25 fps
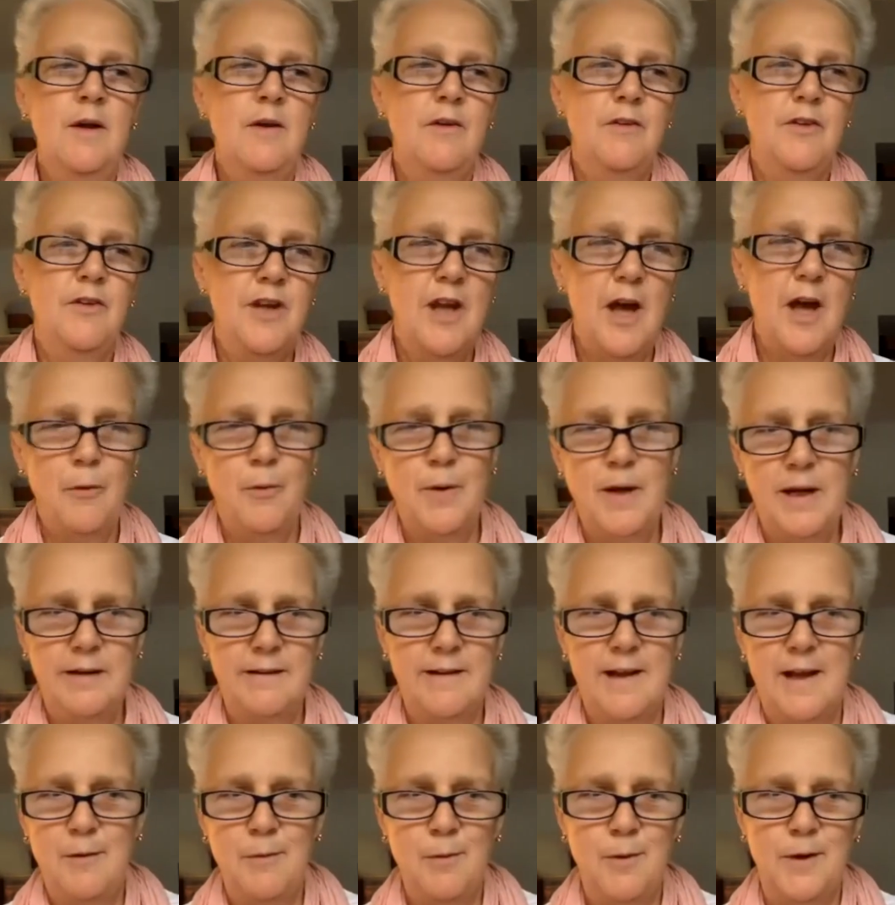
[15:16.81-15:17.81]
knowing
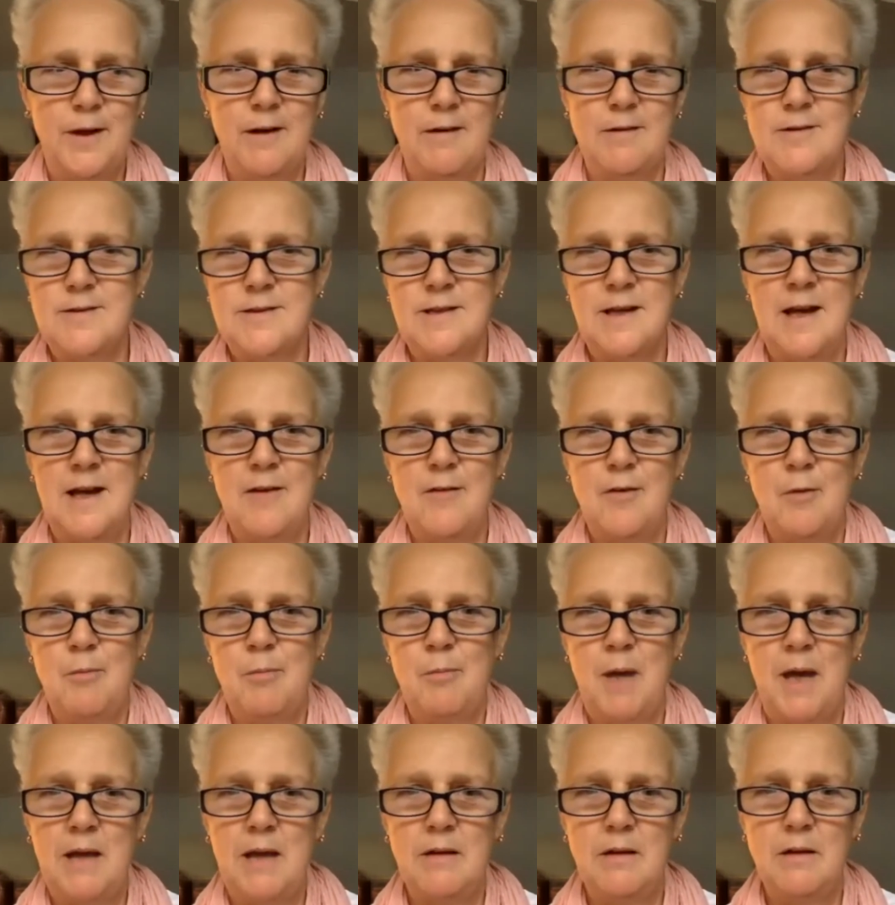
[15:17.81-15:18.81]
they were going to have a
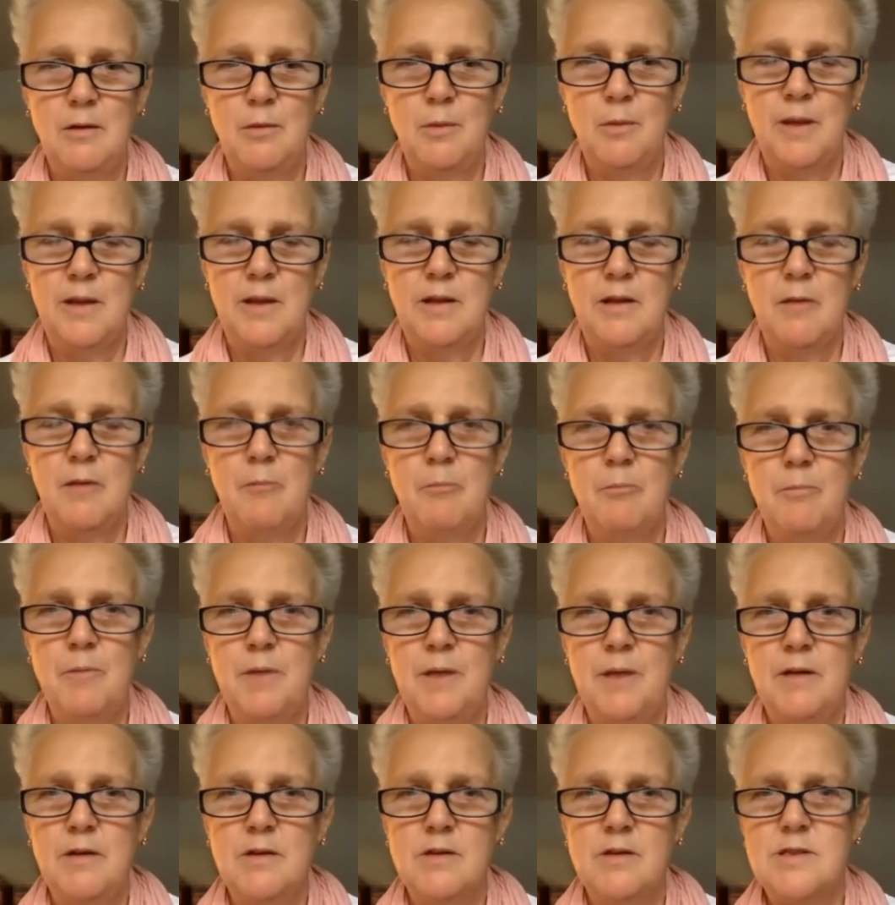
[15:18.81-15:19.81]
battle with them
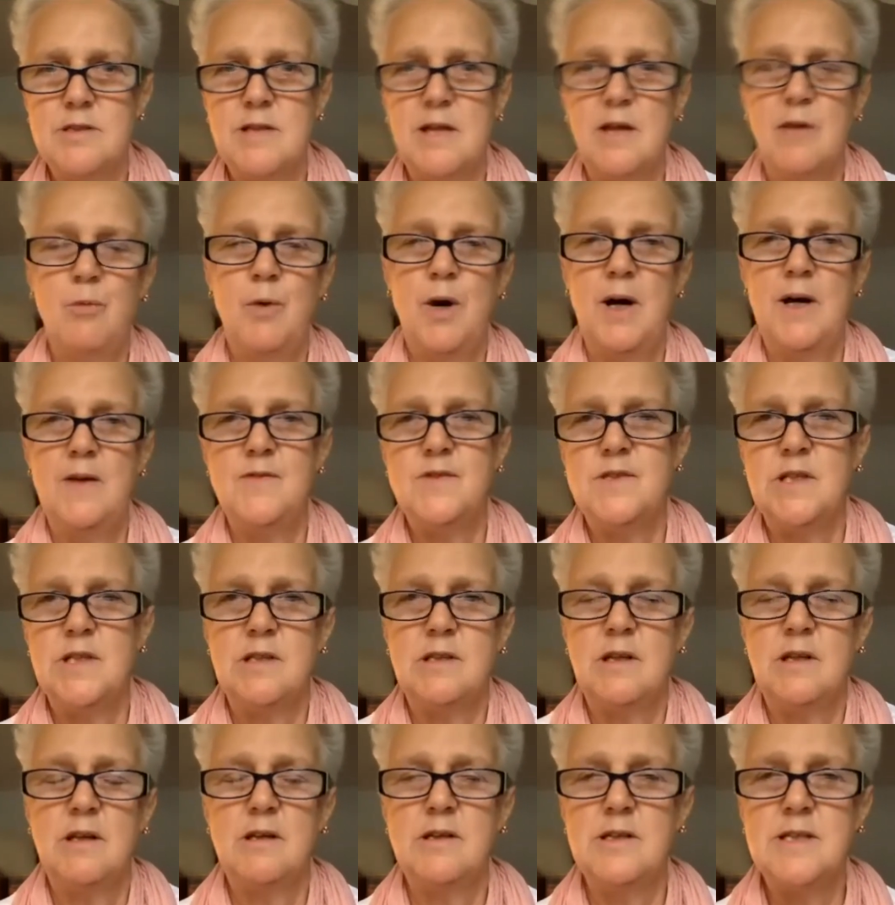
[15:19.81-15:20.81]
because their wives
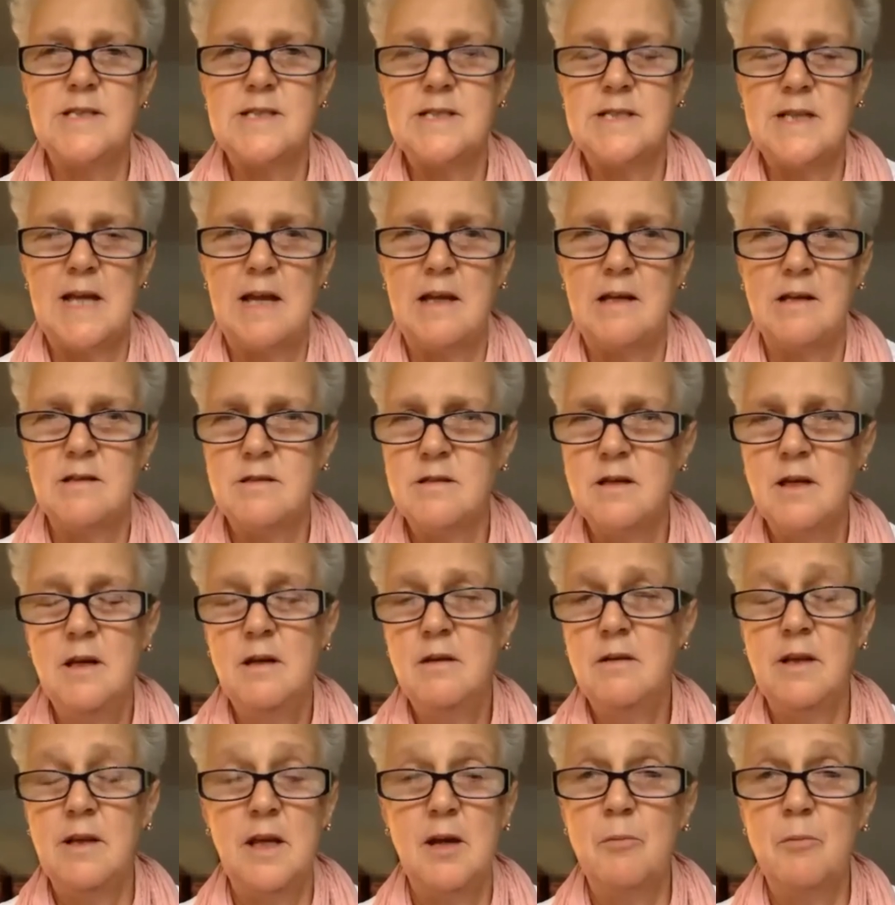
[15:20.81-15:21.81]
didn't understand
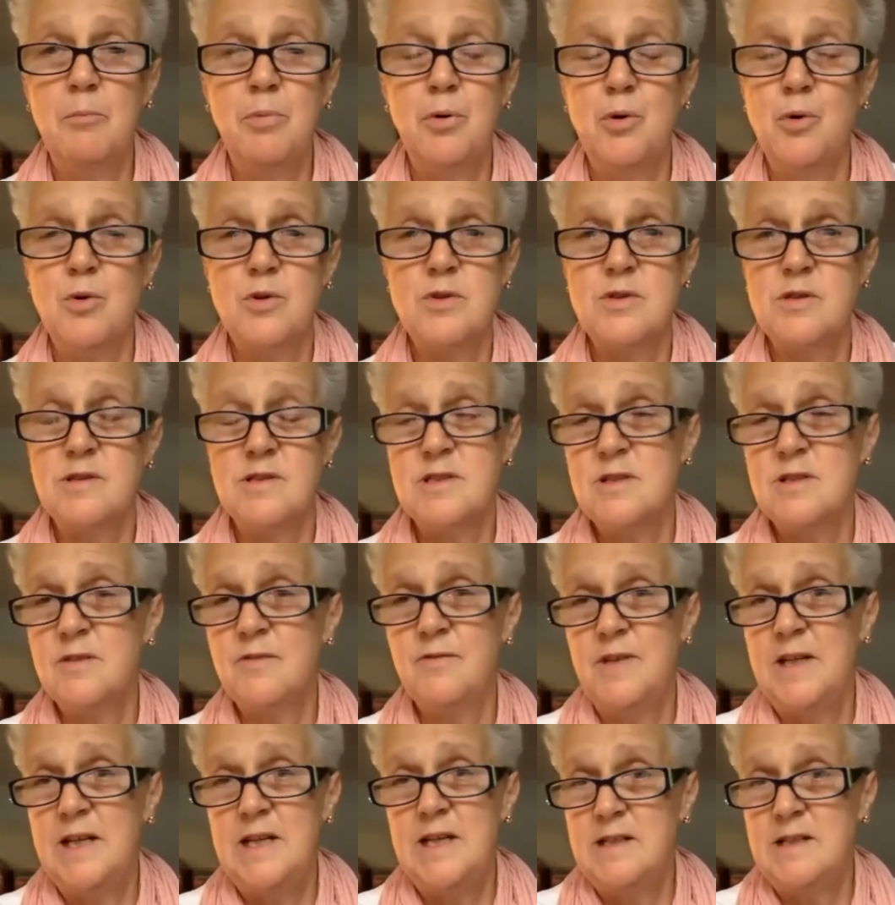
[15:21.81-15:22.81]
the importance of
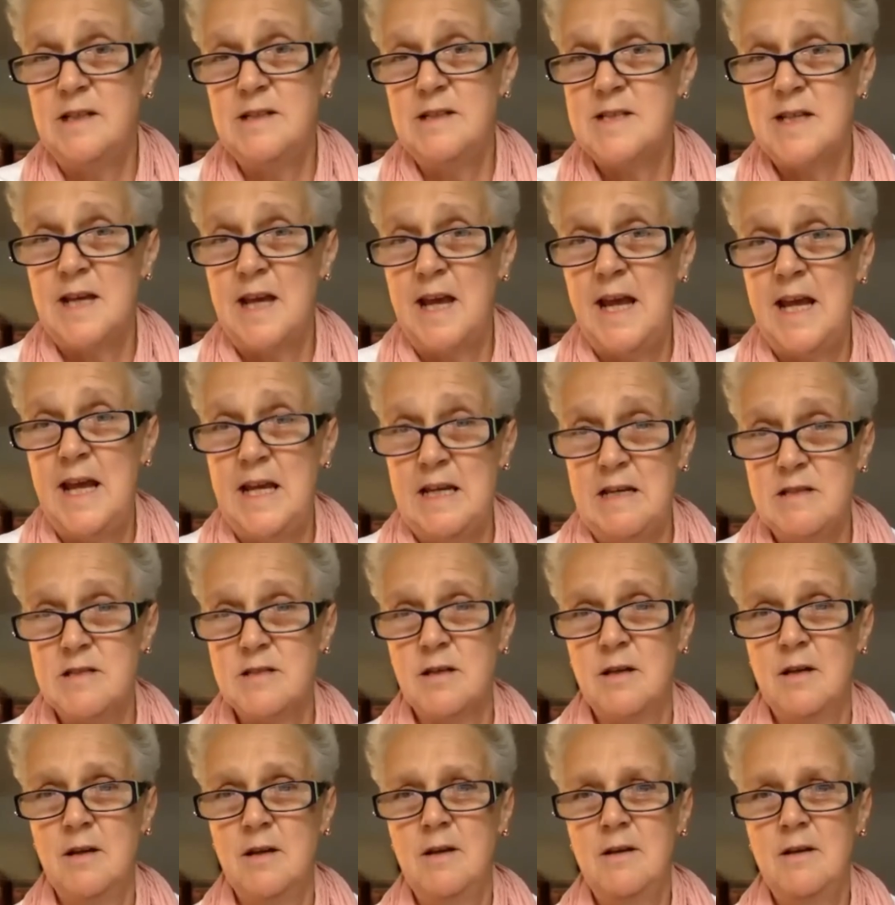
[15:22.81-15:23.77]
needing to eat